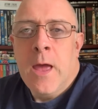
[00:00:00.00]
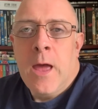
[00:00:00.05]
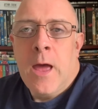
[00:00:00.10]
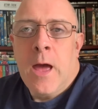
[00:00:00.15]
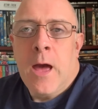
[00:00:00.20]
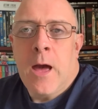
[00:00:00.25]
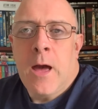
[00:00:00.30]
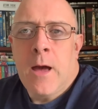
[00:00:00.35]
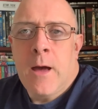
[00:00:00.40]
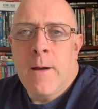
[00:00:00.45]

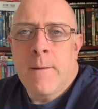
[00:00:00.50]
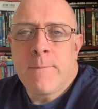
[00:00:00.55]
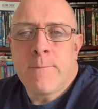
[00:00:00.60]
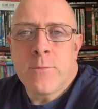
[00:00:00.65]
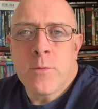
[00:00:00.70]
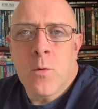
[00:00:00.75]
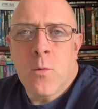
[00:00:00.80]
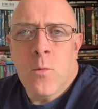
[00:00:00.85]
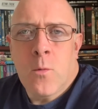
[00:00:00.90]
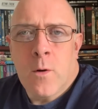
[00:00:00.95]
The
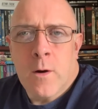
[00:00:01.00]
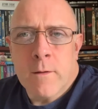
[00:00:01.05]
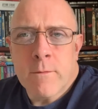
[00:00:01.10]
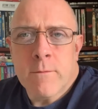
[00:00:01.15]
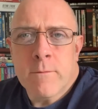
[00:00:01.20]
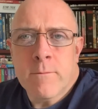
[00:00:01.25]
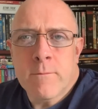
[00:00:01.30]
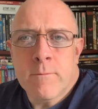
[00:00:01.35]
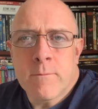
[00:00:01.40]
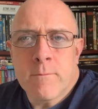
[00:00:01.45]

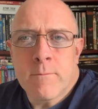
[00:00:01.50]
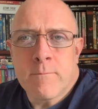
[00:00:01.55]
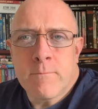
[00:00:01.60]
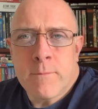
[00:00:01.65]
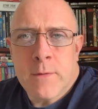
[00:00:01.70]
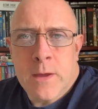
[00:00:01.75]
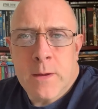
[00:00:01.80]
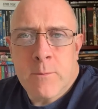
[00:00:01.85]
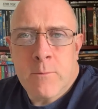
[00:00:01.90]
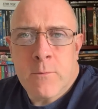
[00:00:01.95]
one
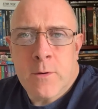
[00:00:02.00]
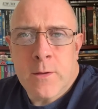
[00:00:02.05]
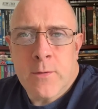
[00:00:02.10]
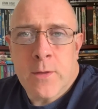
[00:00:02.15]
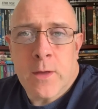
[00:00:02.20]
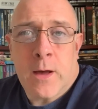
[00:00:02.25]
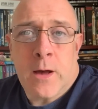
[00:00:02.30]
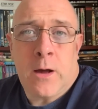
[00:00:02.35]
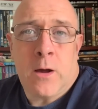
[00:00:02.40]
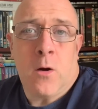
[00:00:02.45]
memory
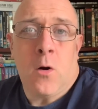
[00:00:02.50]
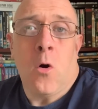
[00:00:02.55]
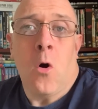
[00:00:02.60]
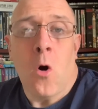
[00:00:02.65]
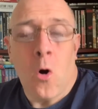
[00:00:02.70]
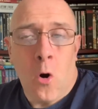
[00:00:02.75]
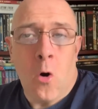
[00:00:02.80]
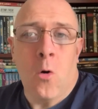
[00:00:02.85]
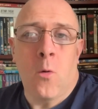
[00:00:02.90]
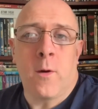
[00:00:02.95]
that I
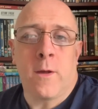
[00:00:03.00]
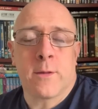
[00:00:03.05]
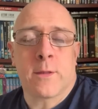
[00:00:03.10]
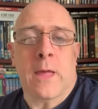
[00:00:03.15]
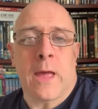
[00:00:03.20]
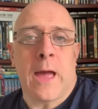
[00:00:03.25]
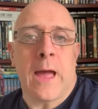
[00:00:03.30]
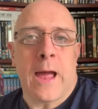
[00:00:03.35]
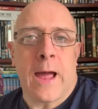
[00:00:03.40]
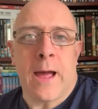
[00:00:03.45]
always
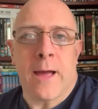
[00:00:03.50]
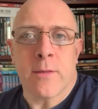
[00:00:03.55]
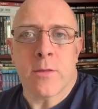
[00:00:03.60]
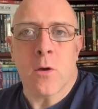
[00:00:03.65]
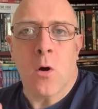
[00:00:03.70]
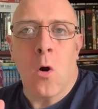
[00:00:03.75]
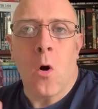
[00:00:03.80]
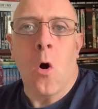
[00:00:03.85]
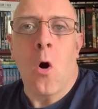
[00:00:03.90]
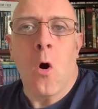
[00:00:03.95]
had
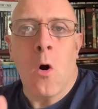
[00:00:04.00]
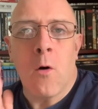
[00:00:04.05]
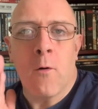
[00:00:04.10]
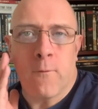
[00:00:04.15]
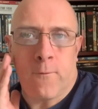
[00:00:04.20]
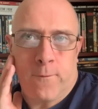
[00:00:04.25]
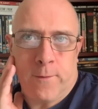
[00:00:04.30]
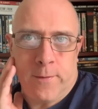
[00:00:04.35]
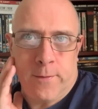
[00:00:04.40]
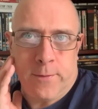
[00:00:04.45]

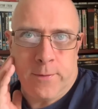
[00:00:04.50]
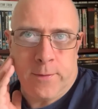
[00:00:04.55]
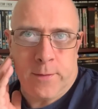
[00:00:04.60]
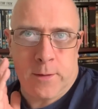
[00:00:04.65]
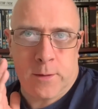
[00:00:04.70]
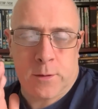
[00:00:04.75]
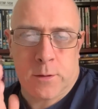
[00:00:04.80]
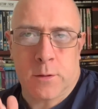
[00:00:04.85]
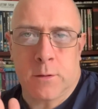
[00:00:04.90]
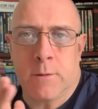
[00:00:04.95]
of
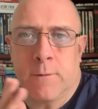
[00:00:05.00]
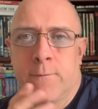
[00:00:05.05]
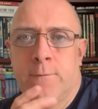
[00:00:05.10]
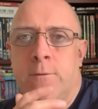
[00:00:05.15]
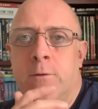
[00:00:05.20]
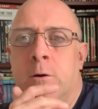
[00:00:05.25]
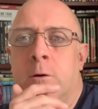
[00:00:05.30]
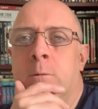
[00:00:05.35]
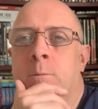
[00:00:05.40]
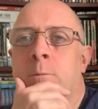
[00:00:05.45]
this
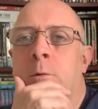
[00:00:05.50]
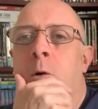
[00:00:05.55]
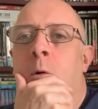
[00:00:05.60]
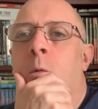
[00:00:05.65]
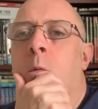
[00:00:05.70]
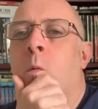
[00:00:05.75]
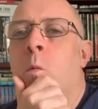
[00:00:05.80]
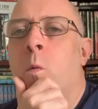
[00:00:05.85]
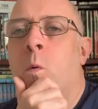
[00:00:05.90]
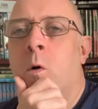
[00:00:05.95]
film
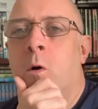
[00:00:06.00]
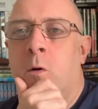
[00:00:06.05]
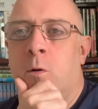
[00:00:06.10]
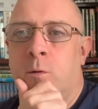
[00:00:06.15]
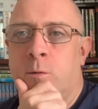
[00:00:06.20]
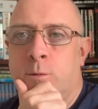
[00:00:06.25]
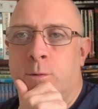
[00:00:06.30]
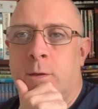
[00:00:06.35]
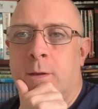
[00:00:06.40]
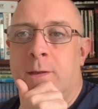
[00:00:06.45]

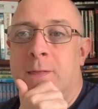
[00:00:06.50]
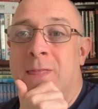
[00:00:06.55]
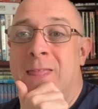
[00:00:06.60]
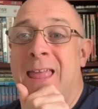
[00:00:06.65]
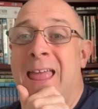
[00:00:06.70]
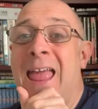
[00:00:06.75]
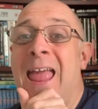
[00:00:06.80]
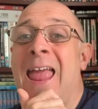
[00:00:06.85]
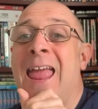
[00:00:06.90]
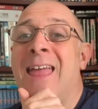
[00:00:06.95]
was
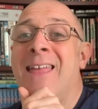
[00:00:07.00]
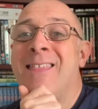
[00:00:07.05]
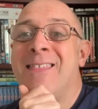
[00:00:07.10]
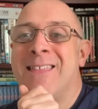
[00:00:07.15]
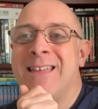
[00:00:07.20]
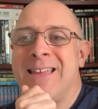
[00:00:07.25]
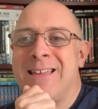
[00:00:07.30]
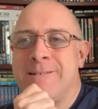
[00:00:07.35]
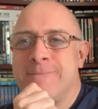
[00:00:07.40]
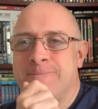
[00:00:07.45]
the
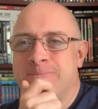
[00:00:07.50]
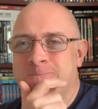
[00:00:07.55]
ending.